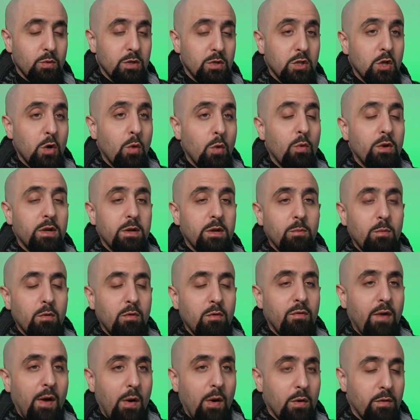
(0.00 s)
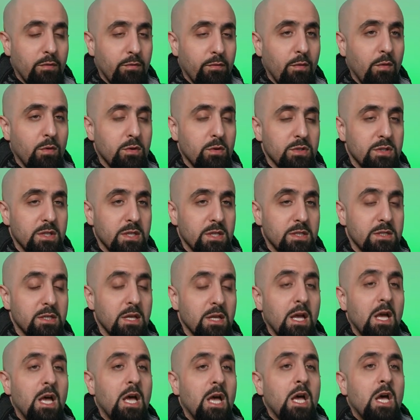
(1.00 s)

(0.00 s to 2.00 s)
We don't want to move our forces